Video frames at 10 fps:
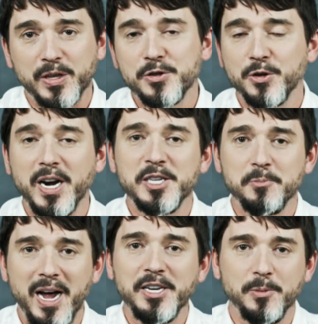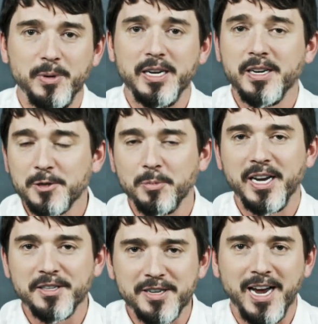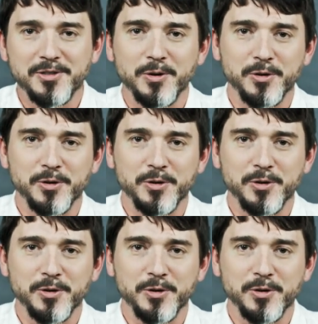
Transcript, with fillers: with Strange Badger Beard Explains Tax